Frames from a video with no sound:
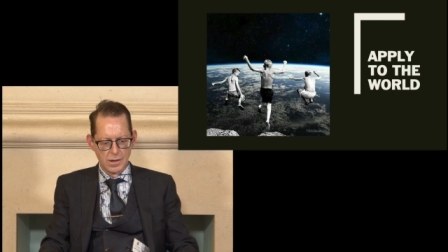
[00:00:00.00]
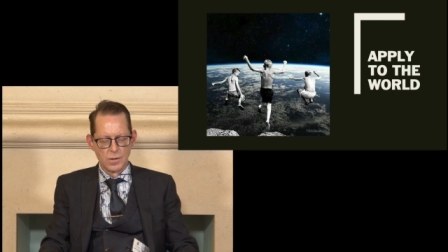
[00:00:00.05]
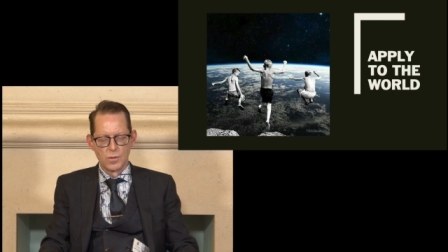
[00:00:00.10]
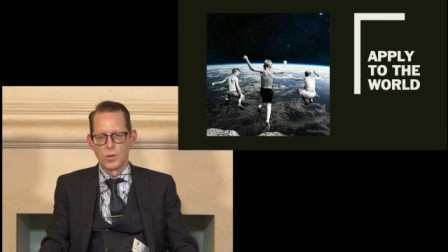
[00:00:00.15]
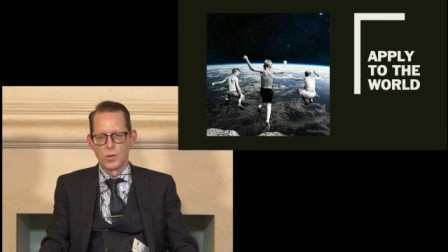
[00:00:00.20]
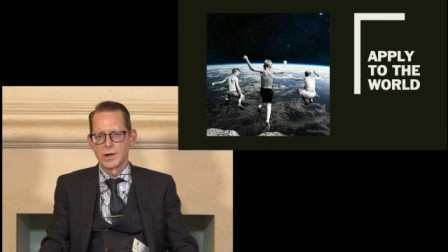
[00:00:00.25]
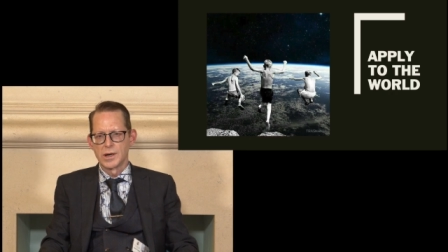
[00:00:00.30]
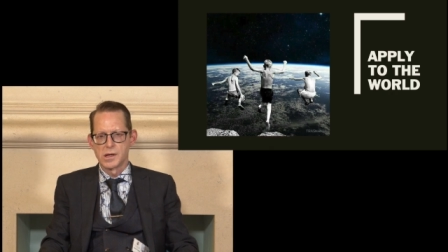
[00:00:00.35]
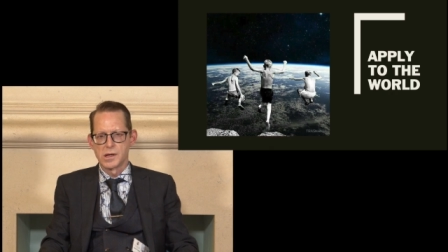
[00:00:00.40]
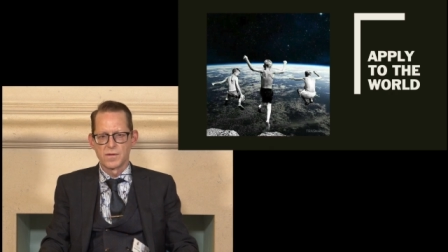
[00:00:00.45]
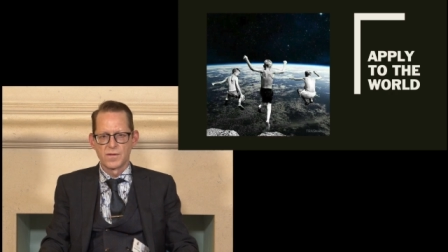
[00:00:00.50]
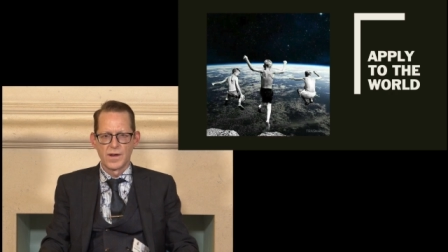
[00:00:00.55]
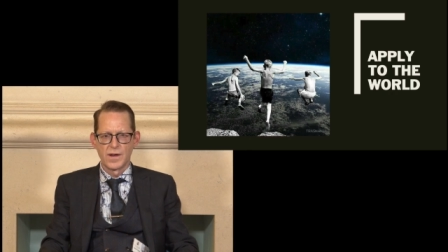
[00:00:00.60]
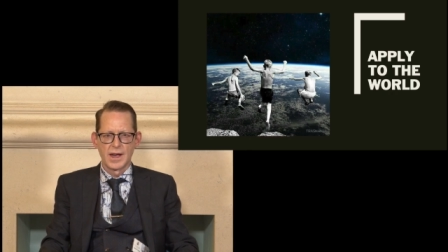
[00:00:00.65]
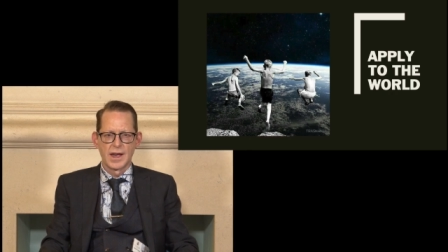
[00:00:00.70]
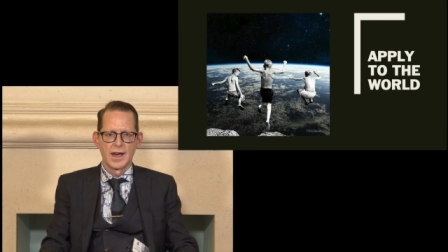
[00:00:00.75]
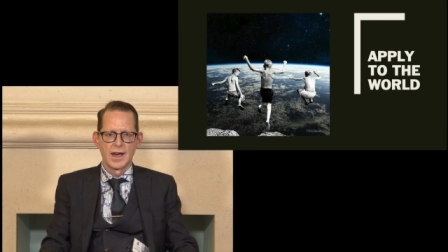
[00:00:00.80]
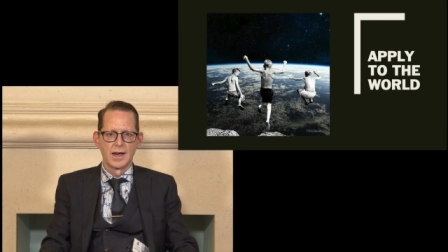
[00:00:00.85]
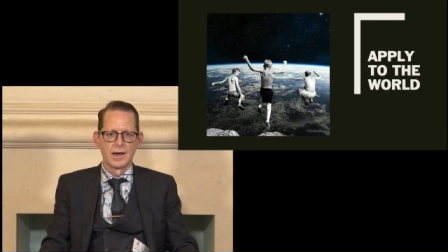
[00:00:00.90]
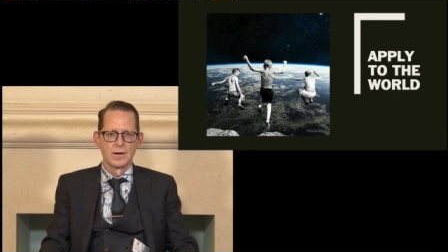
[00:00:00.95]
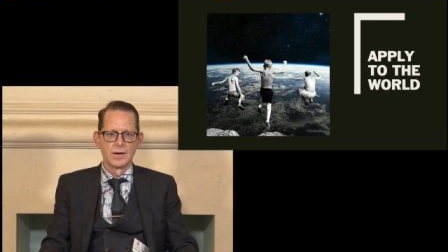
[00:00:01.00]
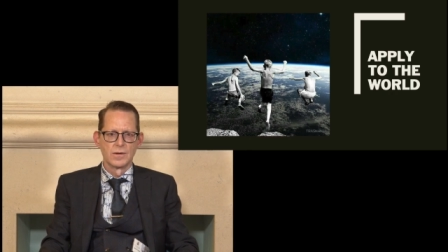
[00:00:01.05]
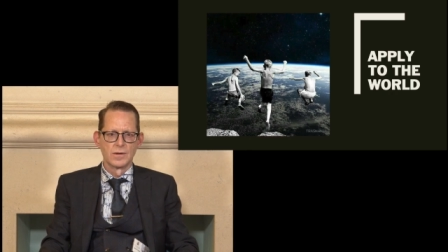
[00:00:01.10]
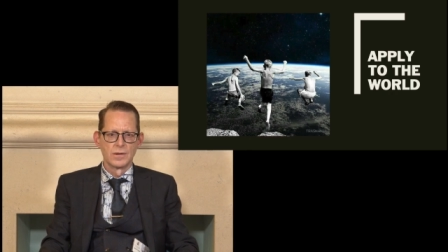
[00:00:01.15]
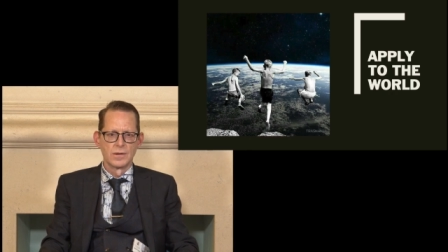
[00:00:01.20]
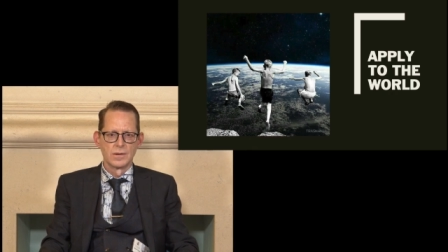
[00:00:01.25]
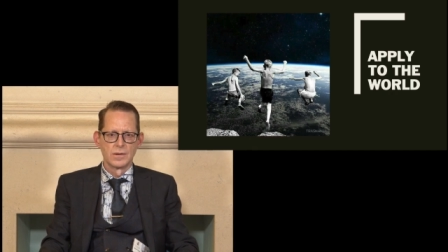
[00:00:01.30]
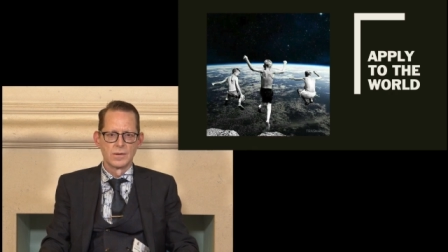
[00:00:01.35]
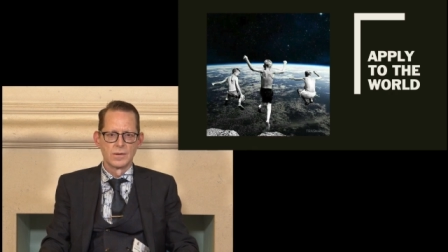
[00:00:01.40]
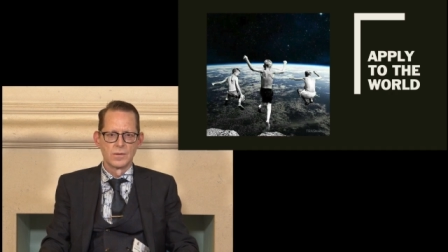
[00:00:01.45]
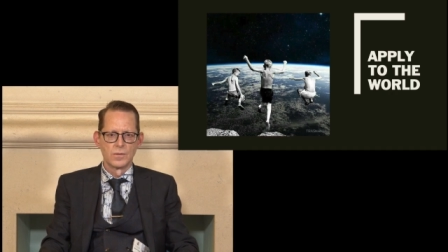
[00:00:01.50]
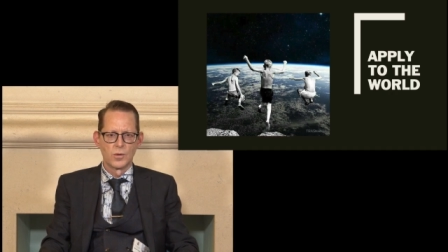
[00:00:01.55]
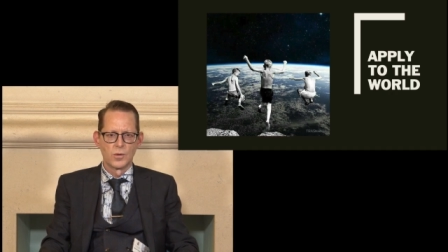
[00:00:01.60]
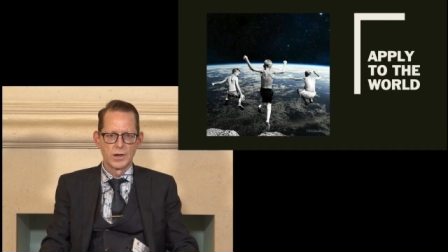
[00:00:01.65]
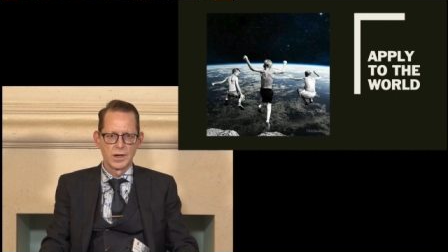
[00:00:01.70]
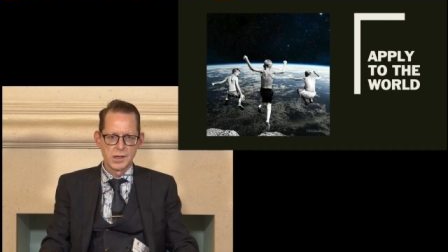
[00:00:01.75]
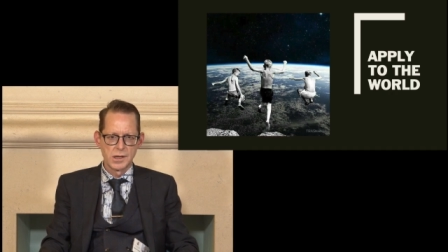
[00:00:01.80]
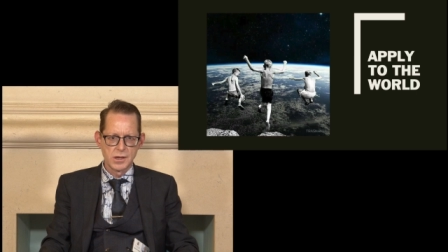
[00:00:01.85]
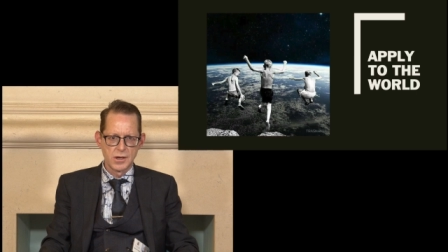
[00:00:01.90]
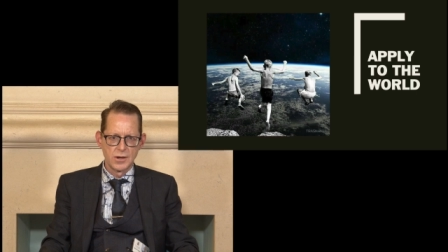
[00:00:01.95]
What is fair? What
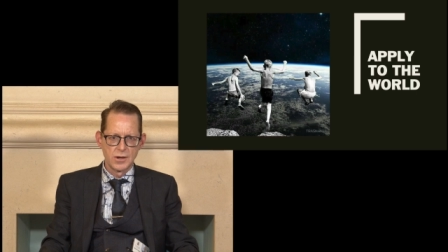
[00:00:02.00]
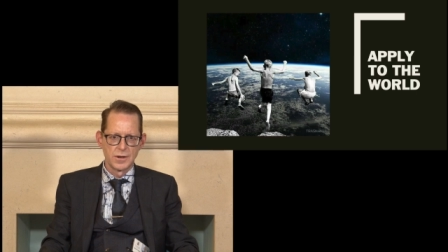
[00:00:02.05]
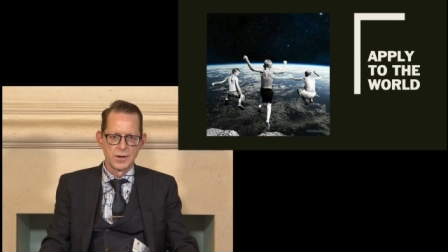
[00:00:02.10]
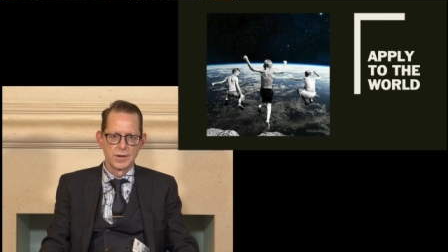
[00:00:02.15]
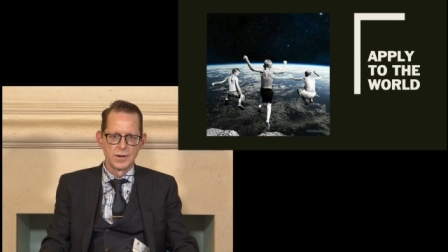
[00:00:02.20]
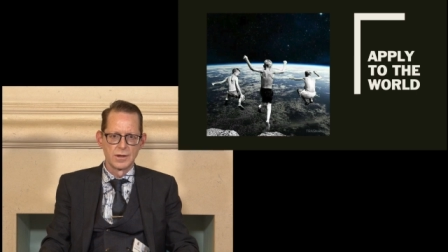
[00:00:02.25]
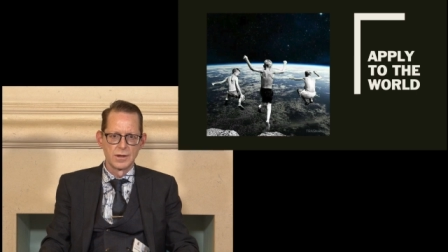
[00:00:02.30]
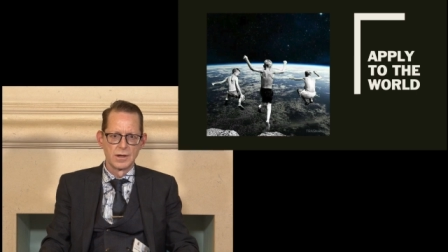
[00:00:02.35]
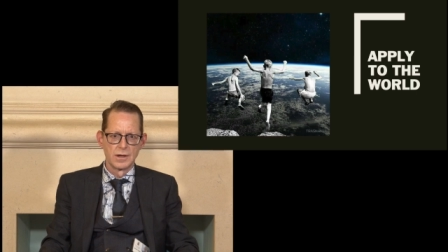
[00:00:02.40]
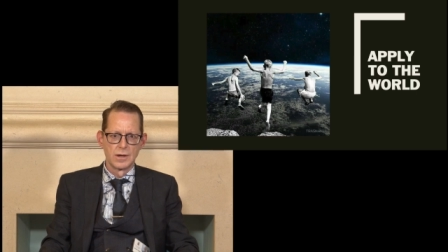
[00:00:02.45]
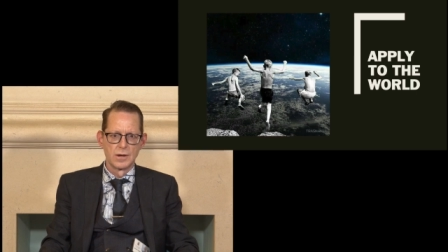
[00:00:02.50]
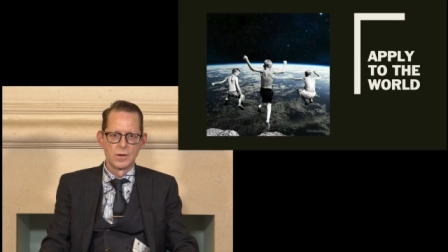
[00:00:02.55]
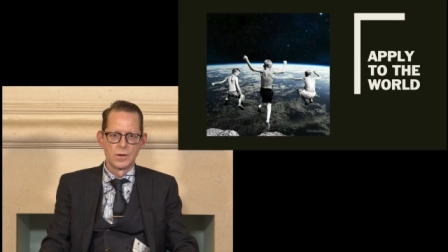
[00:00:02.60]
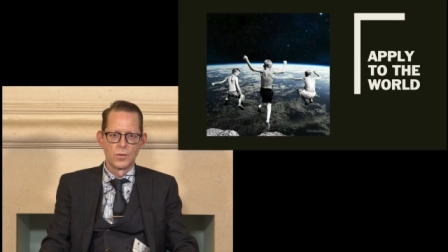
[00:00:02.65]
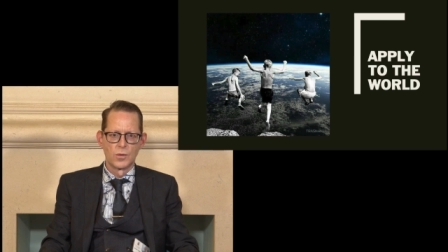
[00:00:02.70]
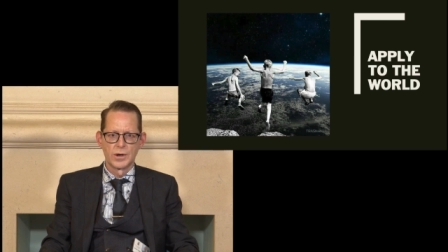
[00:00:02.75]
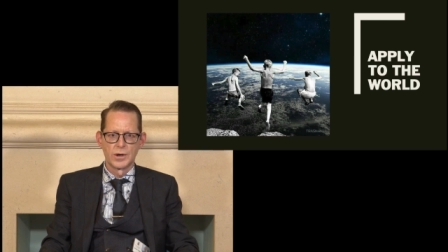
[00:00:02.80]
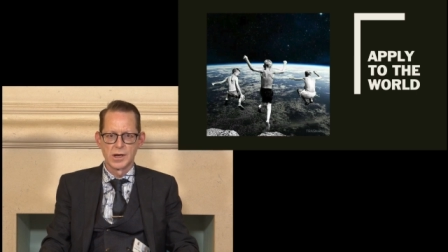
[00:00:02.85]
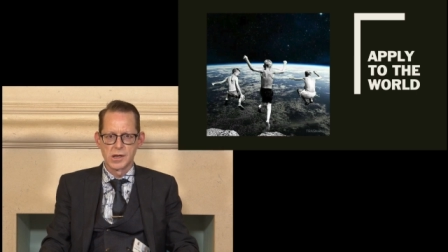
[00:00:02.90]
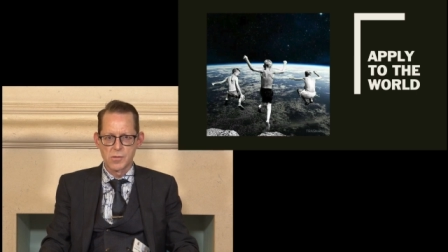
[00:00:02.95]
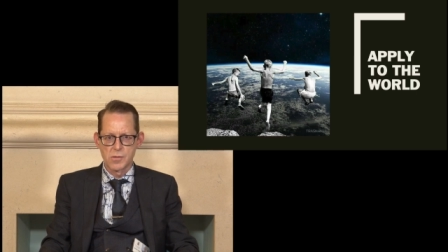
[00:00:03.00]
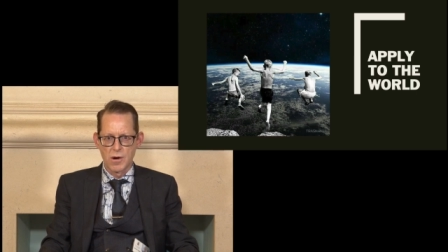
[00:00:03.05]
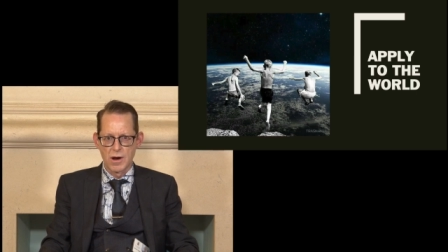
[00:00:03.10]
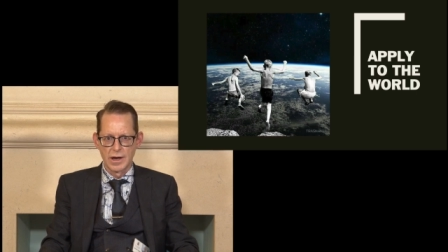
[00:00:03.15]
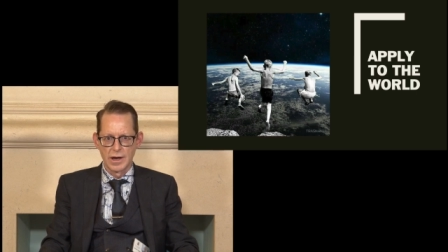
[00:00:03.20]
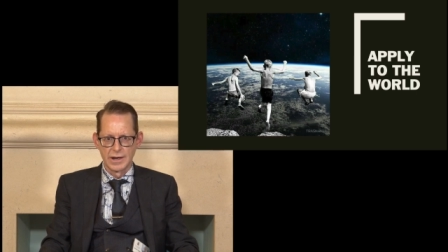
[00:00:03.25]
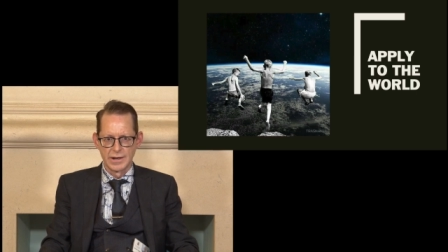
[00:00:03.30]
is good? What is right?